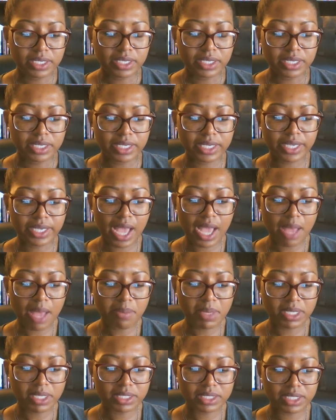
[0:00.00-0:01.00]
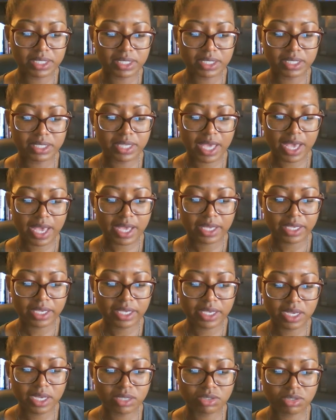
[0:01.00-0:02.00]
He commented that
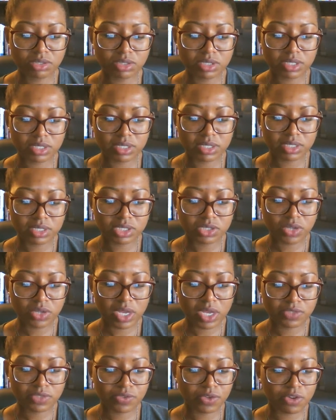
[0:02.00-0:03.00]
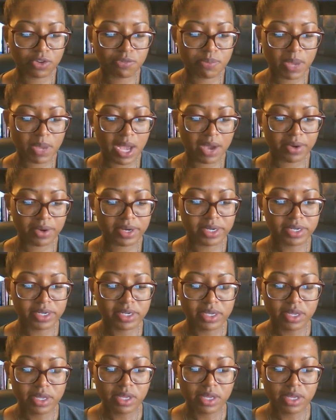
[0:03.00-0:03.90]
he undertook this transfer of power